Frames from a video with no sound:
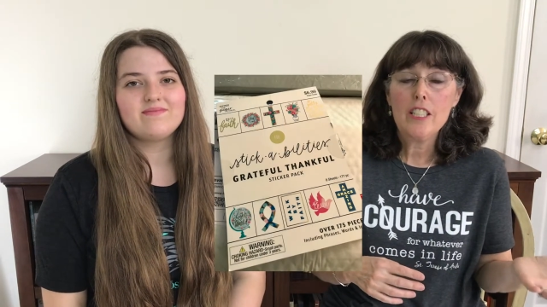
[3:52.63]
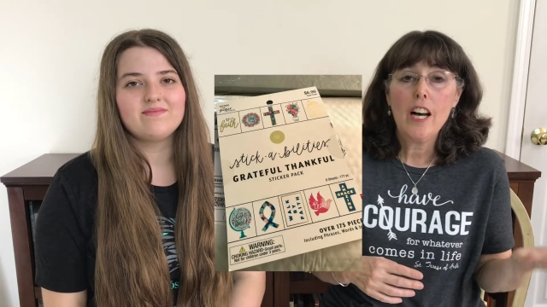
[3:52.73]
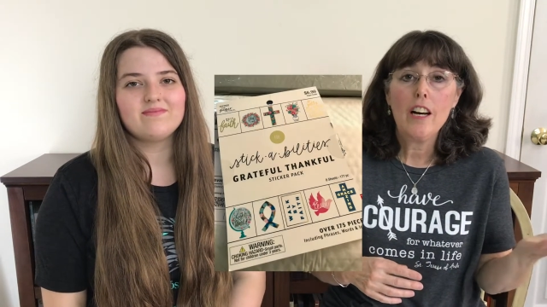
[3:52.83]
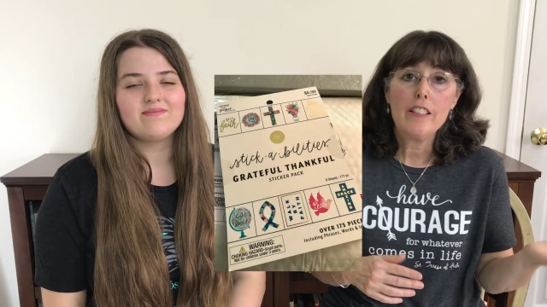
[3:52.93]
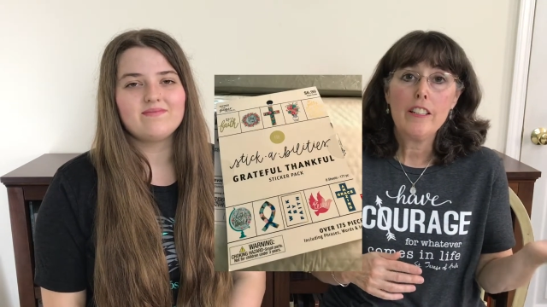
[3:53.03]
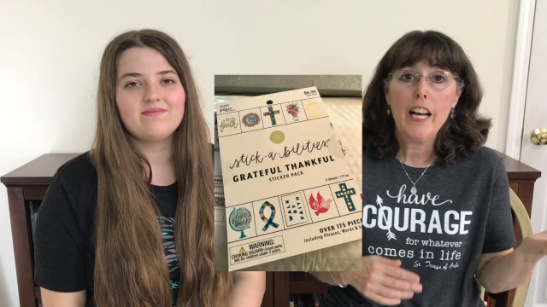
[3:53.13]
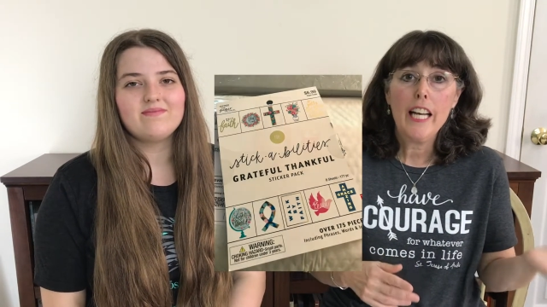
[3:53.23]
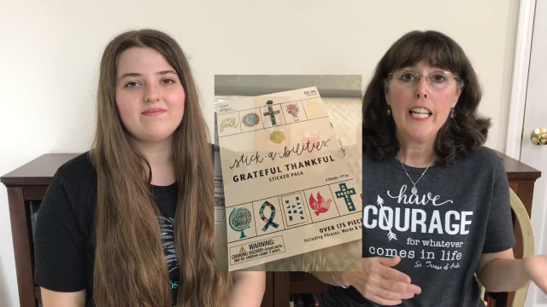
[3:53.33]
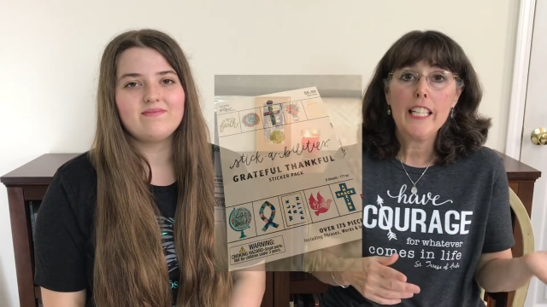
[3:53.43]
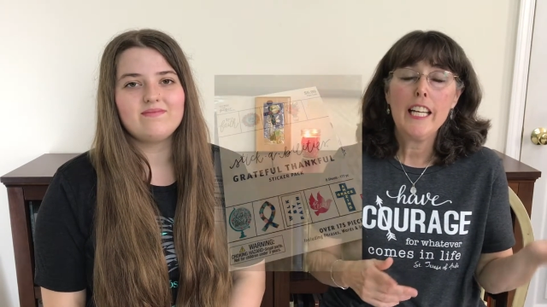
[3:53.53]

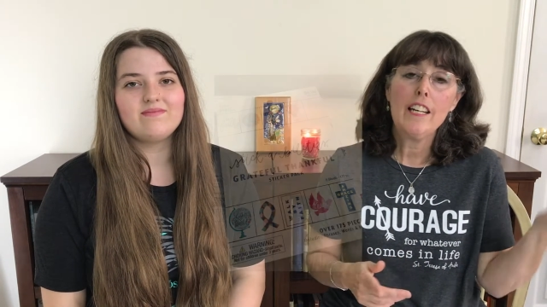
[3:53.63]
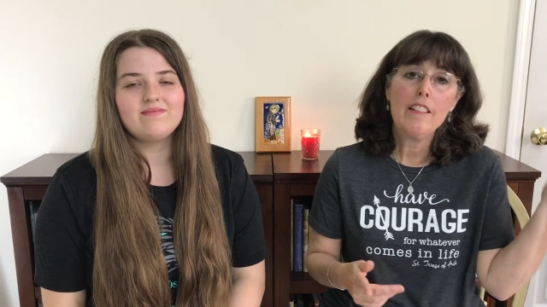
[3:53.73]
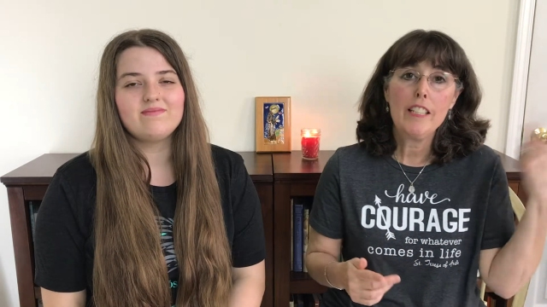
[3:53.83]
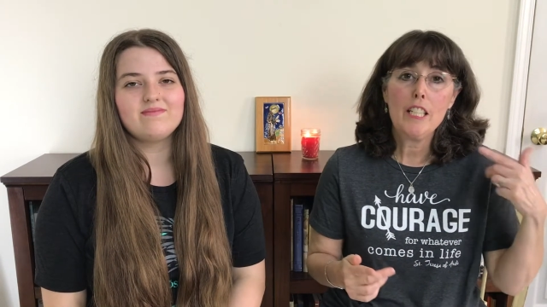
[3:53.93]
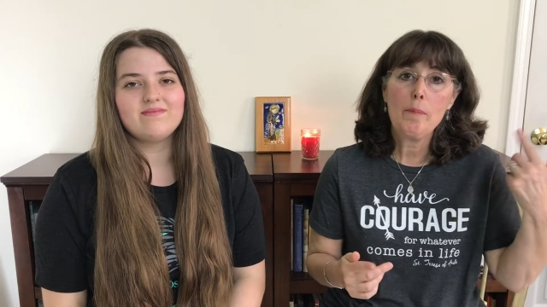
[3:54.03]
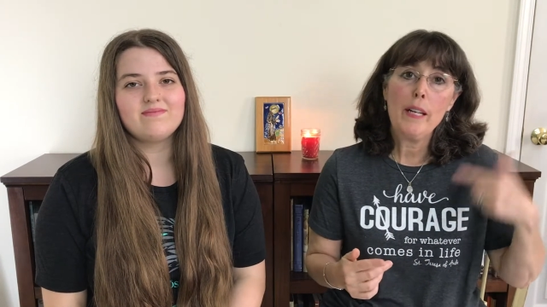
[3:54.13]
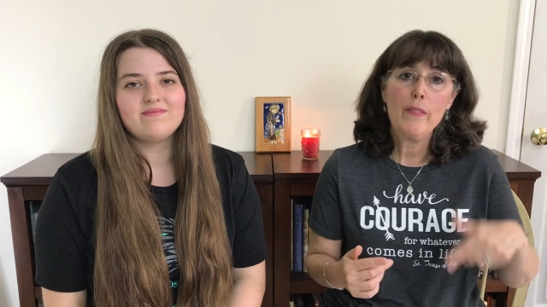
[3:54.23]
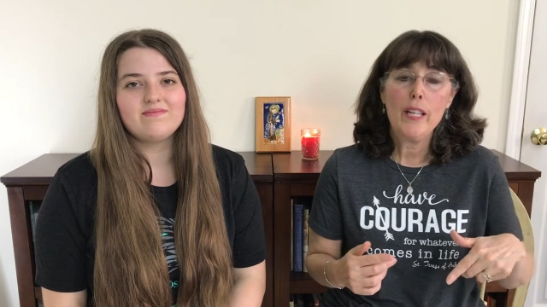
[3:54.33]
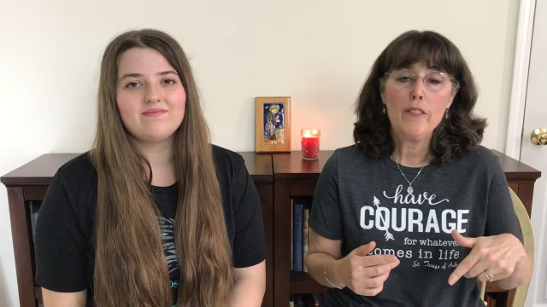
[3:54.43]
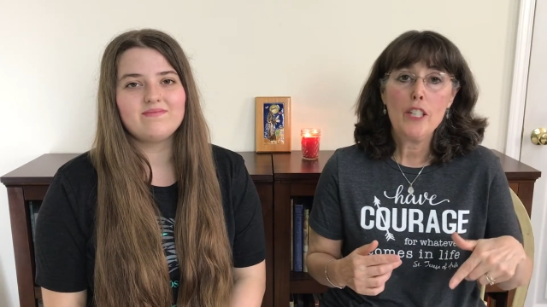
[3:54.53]
Speaker 1: online and I'll link my
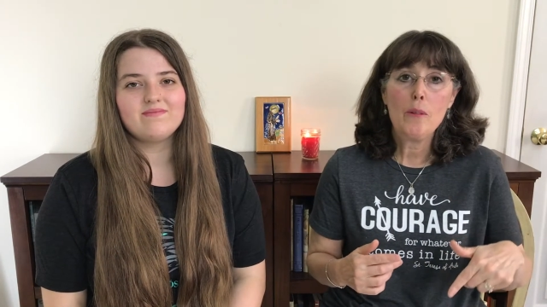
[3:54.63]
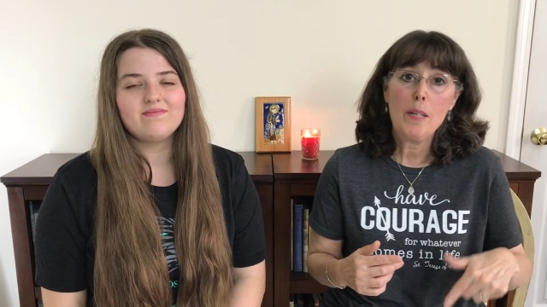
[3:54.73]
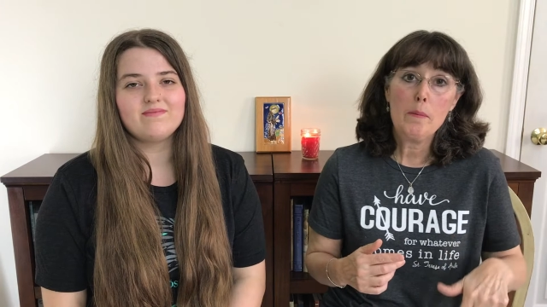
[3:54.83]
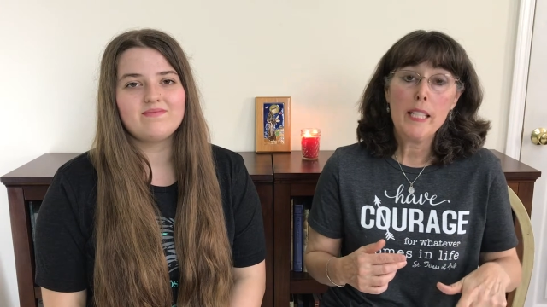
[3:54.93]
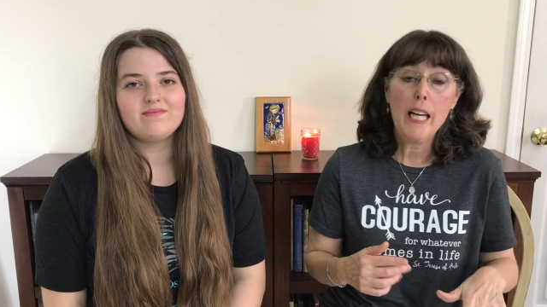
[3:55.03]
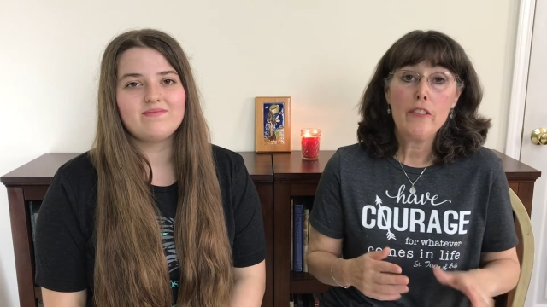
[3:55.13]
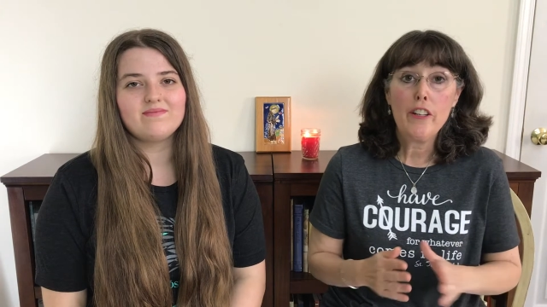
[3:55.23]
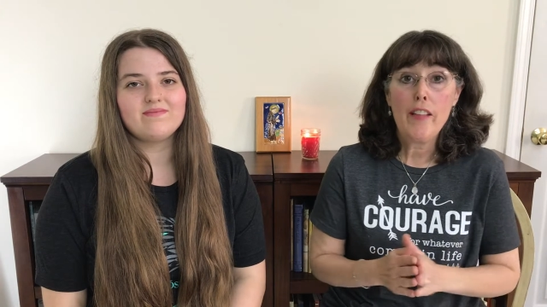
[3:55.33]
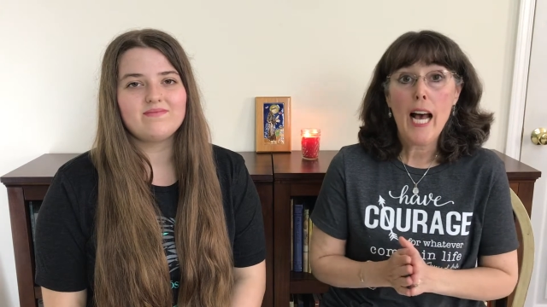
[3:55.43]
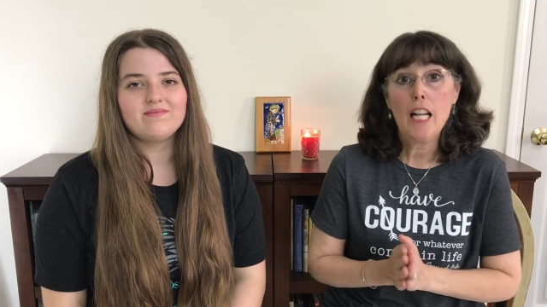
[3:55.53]
favorite website for
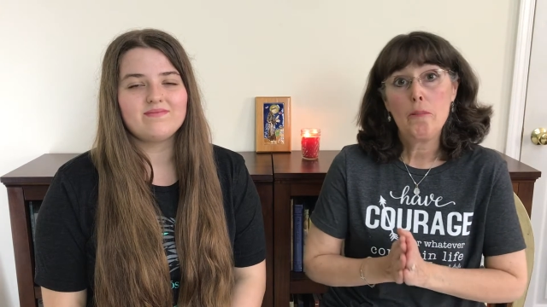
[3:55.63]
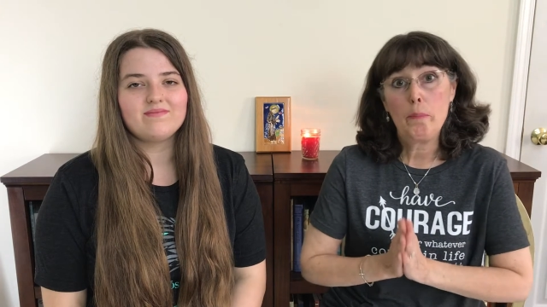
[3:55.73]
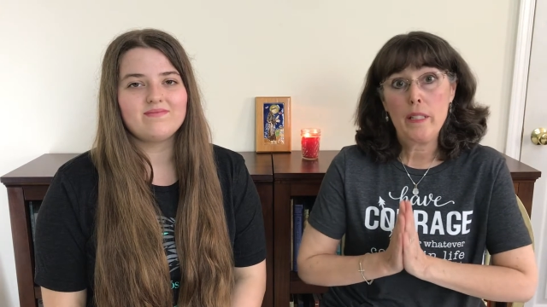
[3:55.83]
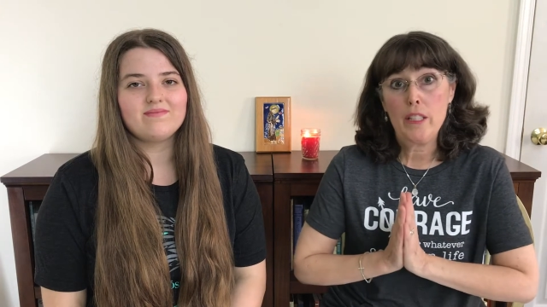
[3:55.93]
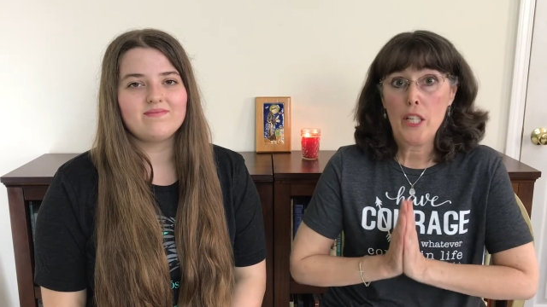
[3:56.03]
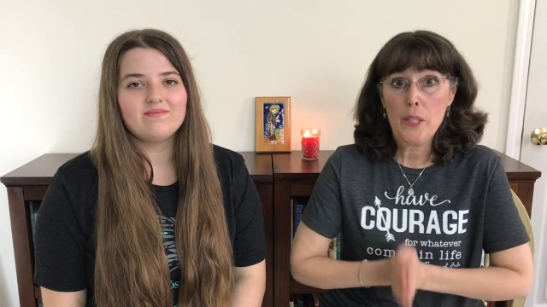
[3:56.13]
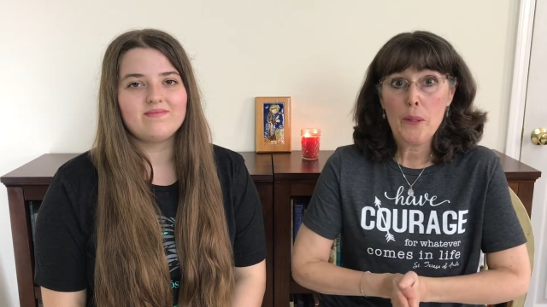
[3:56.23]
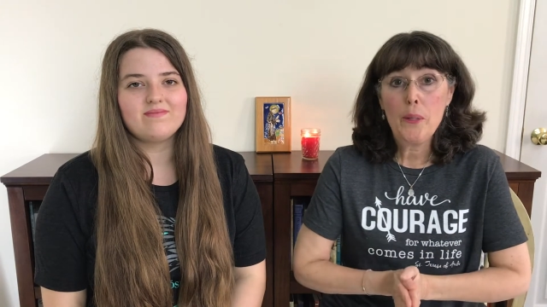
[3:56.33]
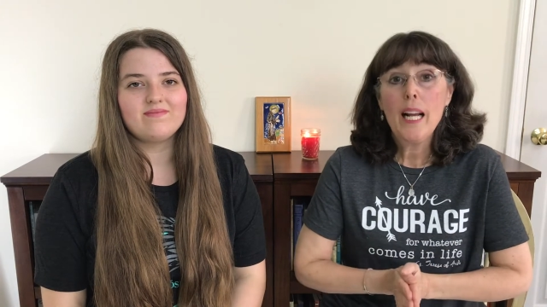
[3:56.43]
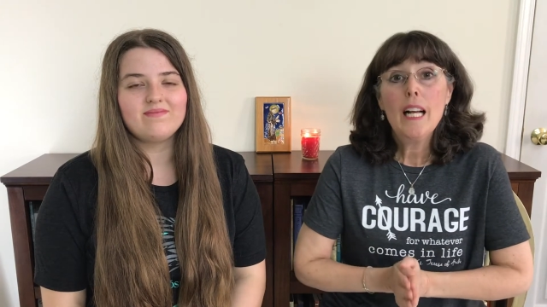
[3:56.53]
that below.